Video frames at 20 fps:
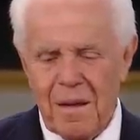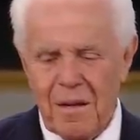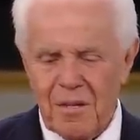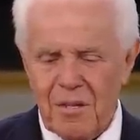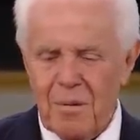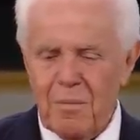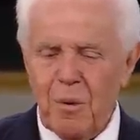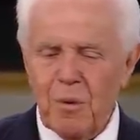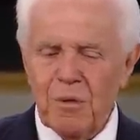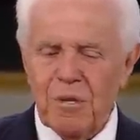
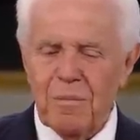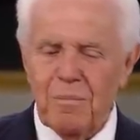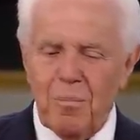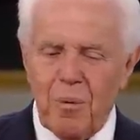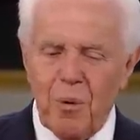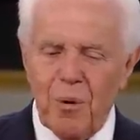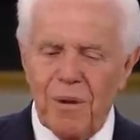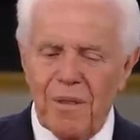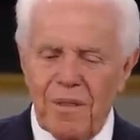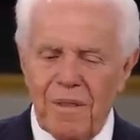Because the most
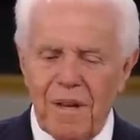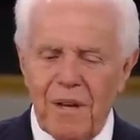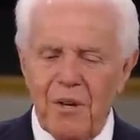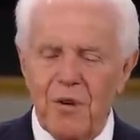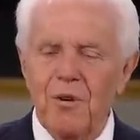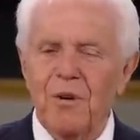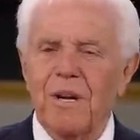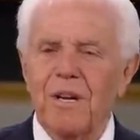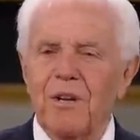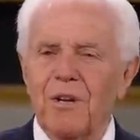important thing
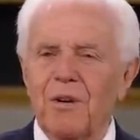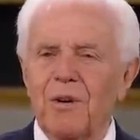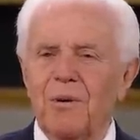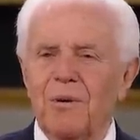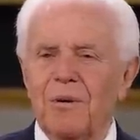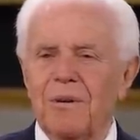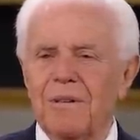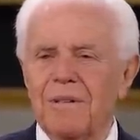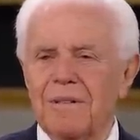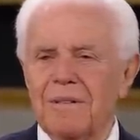you can do